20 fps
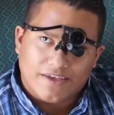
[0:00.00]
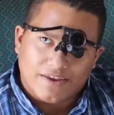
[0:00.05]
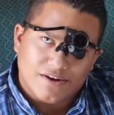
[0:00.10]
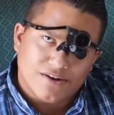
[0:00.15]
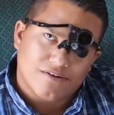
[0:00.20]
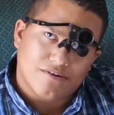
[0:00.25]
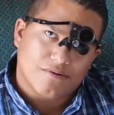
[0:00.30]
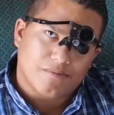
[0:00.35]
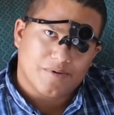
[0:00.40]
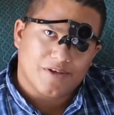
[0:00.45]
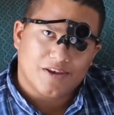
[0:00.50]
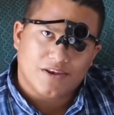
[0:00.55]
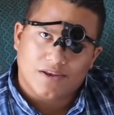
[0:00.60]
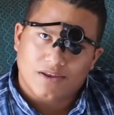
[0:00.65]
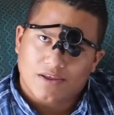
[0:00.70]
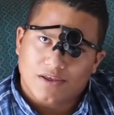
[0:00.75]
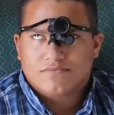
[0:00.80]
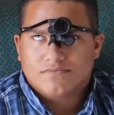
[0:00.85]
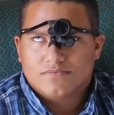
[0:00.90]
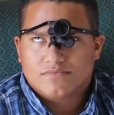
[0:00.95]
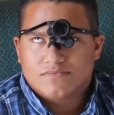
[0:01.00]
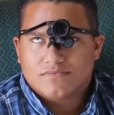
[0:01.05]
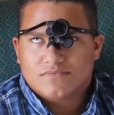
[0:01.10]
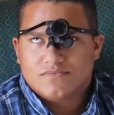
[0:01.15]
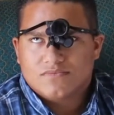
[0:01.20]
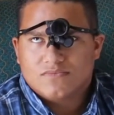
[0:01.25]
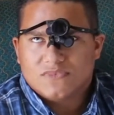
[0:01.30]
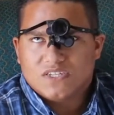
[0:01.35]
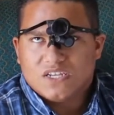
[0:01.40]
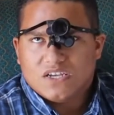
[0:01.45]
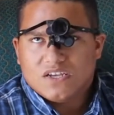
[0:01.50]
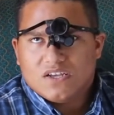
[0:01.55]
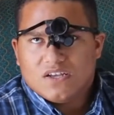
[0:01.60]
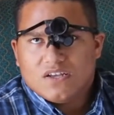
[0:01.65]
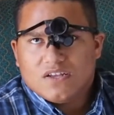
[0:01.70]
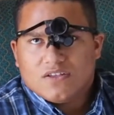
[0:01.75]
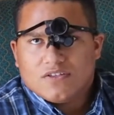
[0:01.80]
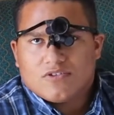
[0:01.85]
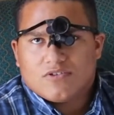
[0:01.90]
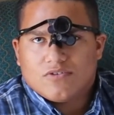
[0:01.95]
You know what I mean?
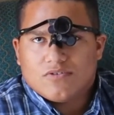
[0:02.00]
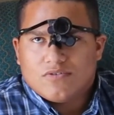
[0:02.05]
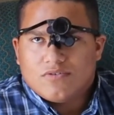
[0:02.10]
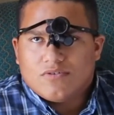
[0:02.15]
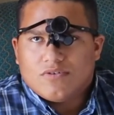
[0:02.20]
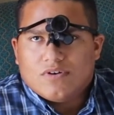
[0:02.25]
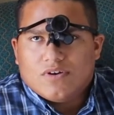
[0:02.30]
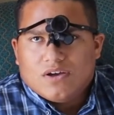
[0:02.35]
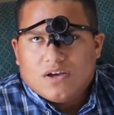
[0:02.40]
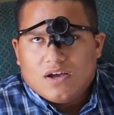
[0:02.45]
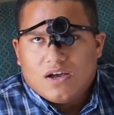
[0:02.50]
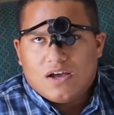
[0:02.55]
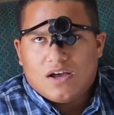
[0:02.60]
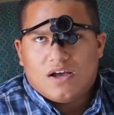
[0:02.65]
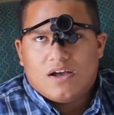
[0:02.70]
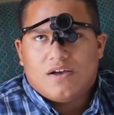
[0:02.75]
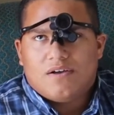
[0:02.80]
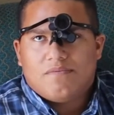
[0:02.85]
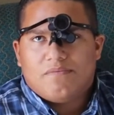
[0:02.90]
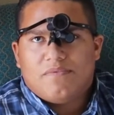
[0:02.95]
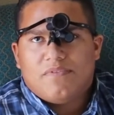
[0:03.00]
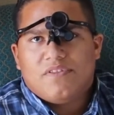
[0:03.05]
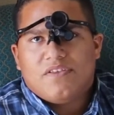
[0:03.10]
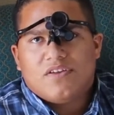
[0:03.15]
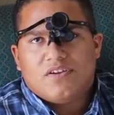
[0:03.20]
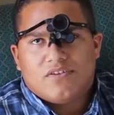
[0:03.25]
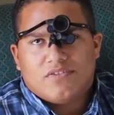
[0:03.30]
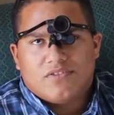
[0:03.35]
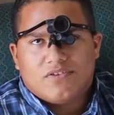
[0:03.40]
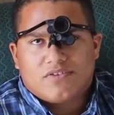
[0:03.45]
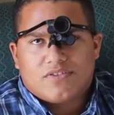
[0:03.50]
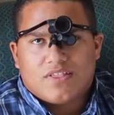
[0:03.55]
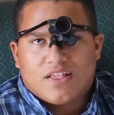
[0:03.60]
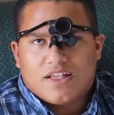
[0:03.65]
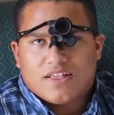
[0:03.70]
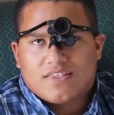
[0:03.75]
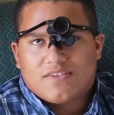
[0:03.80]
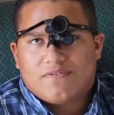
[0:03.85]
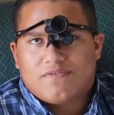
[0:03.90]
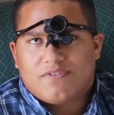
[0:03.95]
So, uh, you know, there's
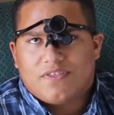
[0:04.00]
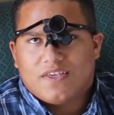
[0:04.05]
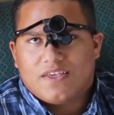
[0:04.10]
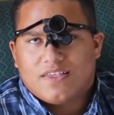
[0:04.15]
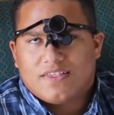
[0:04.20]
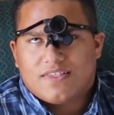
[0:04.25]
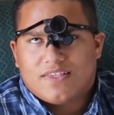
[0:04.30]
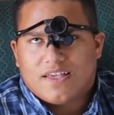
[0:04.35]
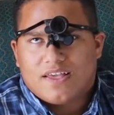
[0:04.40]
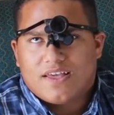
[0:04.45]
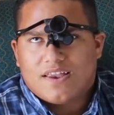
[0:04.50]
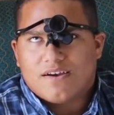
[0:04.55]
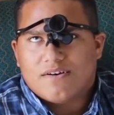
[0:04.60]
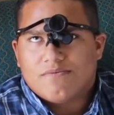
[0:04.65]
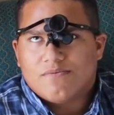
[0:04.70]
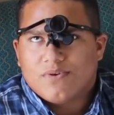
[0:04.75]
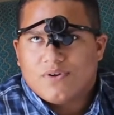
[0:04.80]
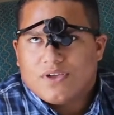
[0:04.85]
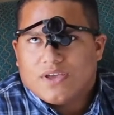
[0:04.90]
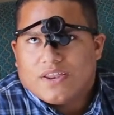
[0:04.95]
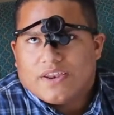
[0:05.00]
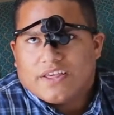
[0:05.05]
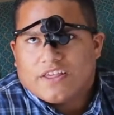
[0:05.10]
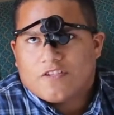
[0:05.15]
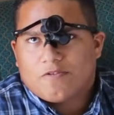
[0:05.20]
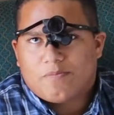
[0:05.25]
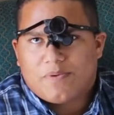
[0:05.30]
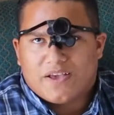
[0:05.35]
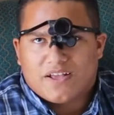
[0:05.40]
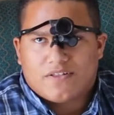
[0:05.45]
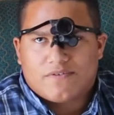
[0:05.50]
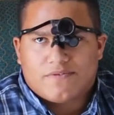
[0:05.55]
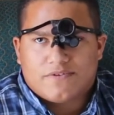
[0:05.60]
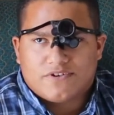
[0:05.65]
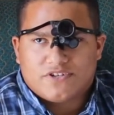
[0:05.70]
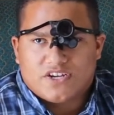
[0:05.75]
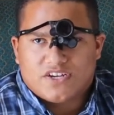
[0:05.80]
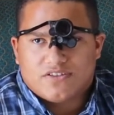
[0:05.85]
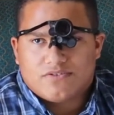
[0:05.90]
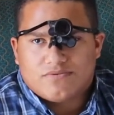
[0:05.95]
lots of things that we can expect for
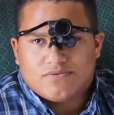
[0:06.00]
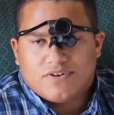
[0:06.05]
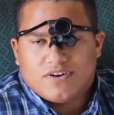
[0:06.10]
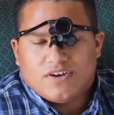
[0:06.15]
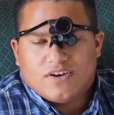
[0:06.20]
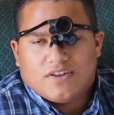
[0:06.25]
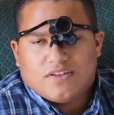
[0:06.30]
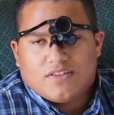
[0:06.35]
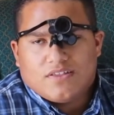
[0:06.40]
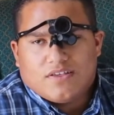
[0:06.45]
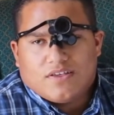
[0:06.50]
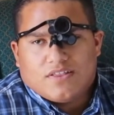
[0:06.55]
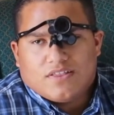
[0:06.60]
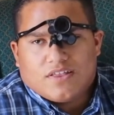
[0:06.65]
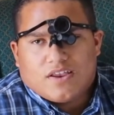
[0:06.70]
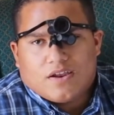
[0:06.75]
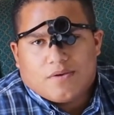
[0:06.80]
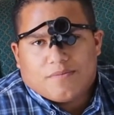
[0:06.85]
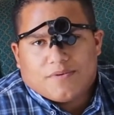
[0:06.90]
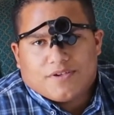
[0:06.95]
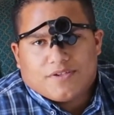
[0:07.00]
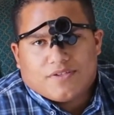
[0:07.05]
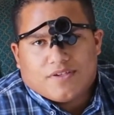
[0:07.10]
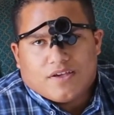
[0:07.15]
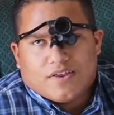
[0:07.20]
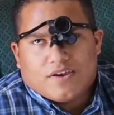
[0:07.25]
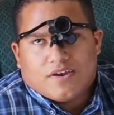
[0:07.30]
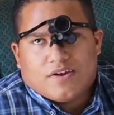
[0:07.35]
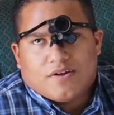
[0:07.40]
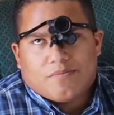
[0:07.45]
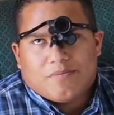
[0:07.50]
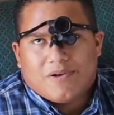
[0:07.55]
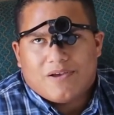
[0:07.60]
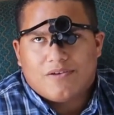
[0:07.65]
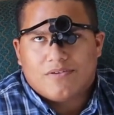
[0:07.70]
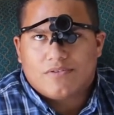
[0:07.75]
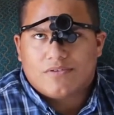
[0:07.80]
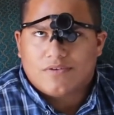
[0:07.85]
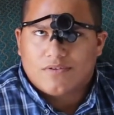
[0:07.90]
JAWS 2019 that I'm excited about.